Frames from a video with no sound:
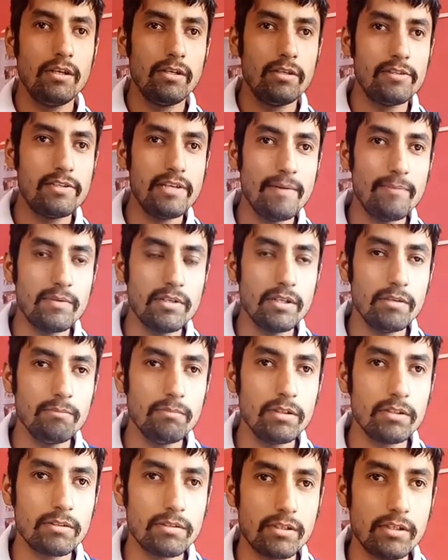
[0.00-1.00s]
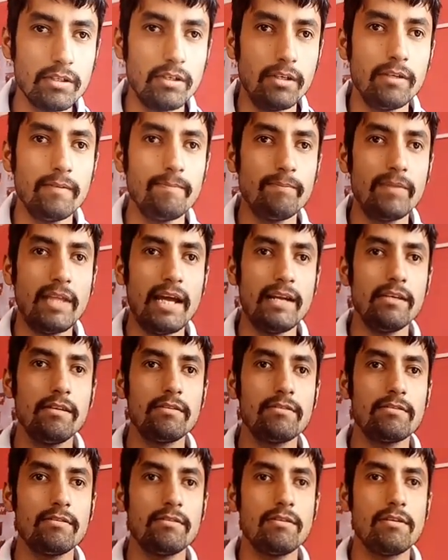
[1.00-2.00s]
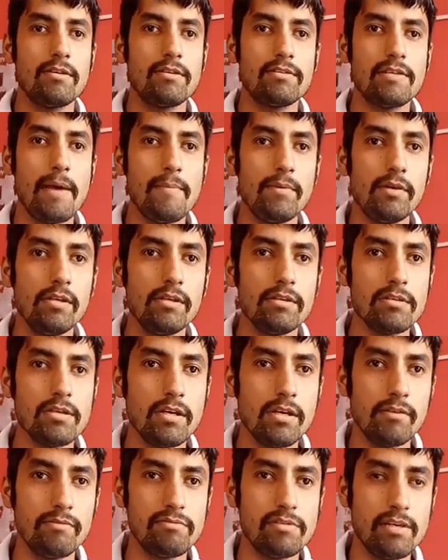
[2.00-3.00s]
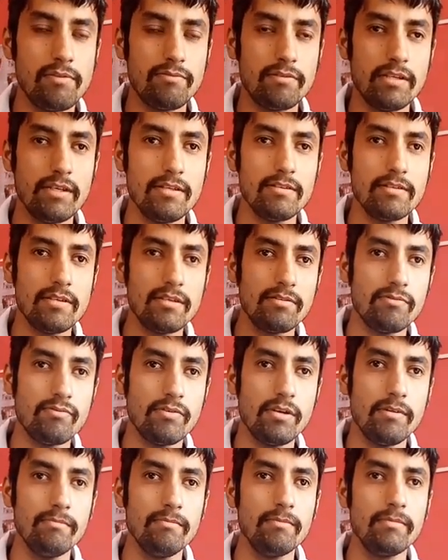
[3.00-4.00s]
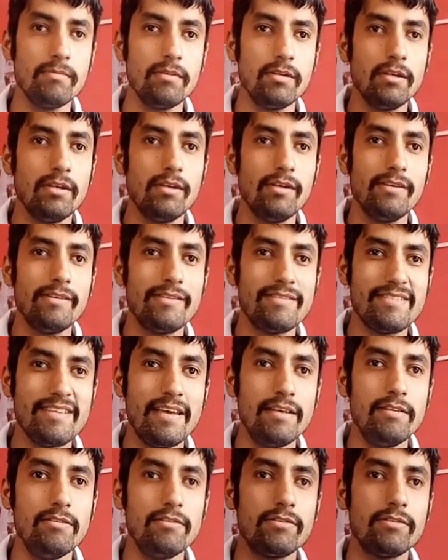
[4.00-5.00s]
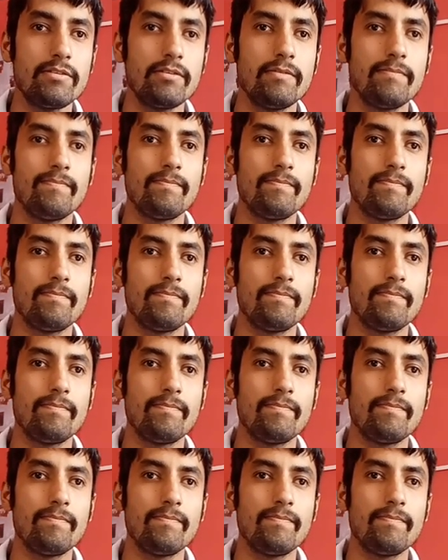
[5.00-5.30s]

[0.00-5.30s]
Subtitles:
chapter number 3, that is separation of substances from science.